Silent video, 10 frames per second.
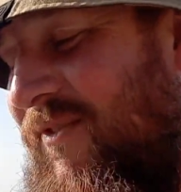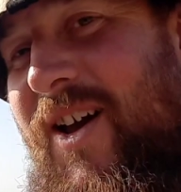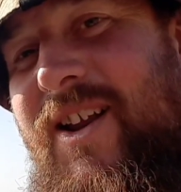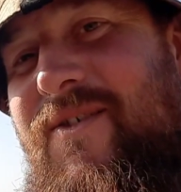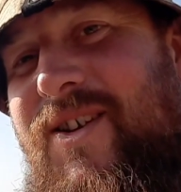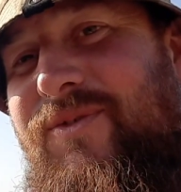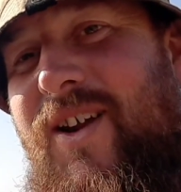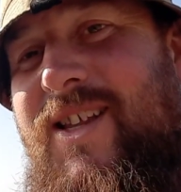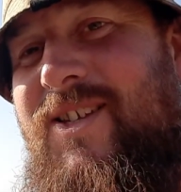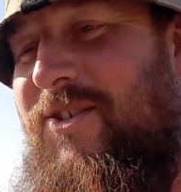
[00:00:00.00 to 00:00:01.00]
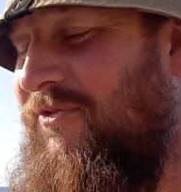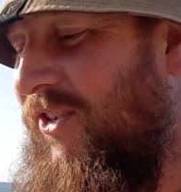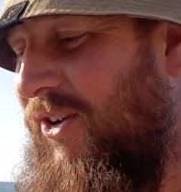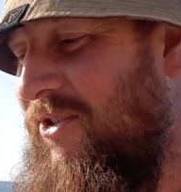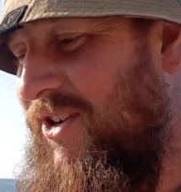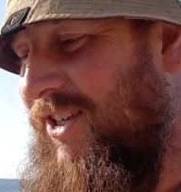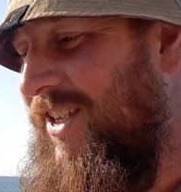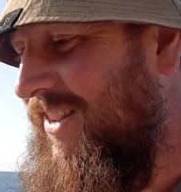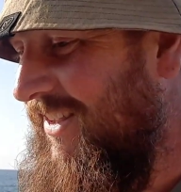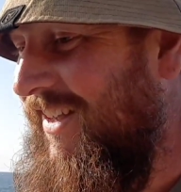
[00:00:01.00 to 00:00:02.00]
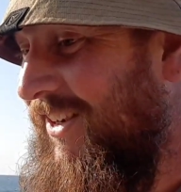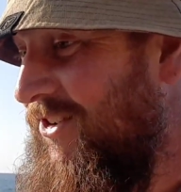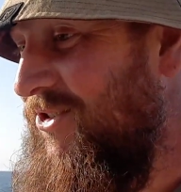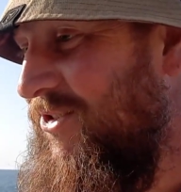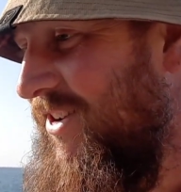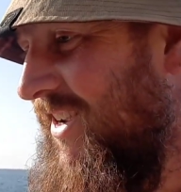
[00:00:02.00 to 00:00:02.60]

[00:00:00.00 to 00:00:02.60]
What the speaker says: any of his friends or followers, they'll know who he